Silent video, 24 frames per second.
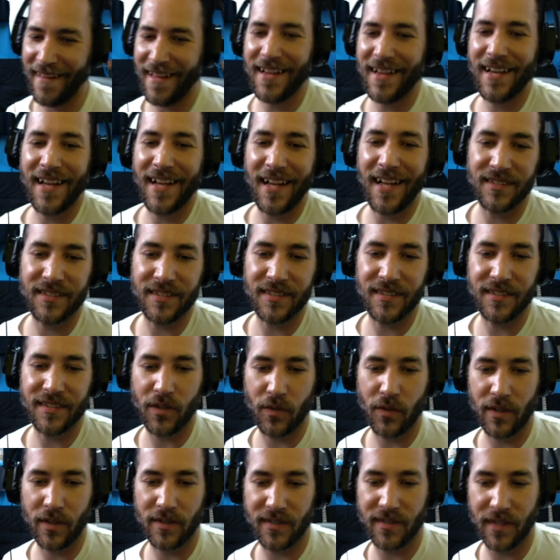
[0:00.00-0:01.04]
it's a this
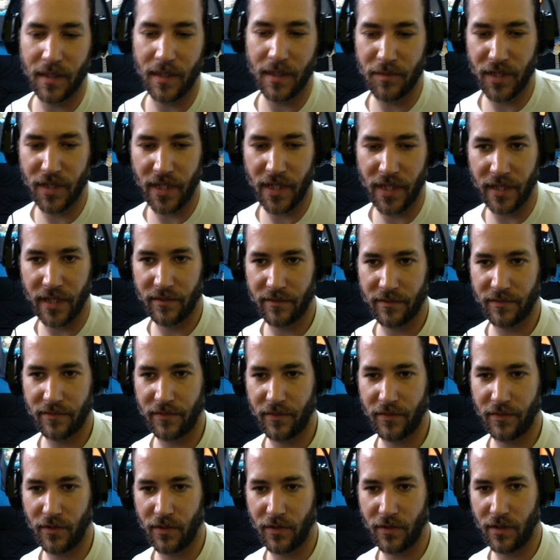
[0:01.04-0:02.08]
sore man subject made it for... so